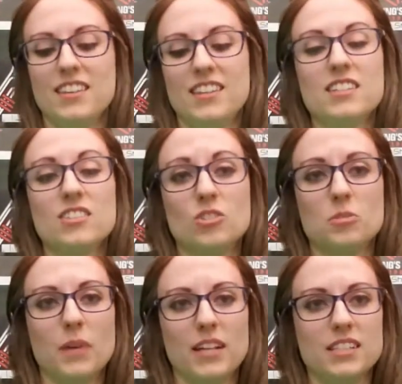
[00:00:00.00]
This is
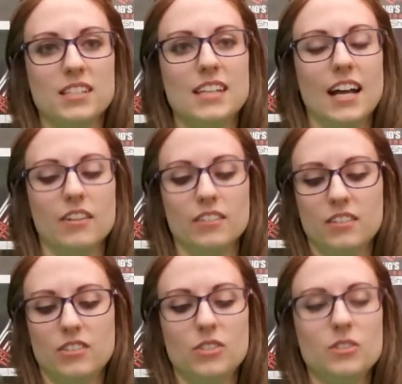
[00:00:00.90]
just pressing down
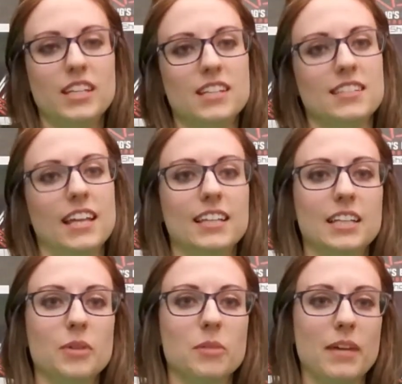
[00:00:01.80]
2 keys
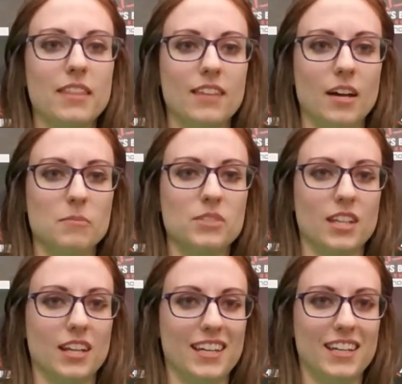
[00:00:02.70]
lightly with my thumb so
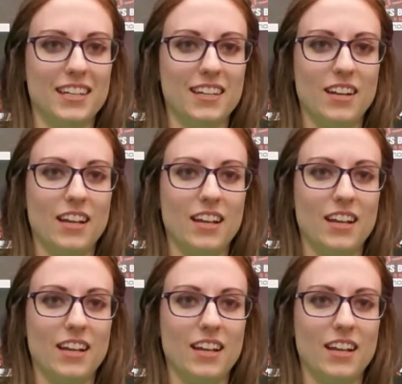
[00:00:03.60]
that I can get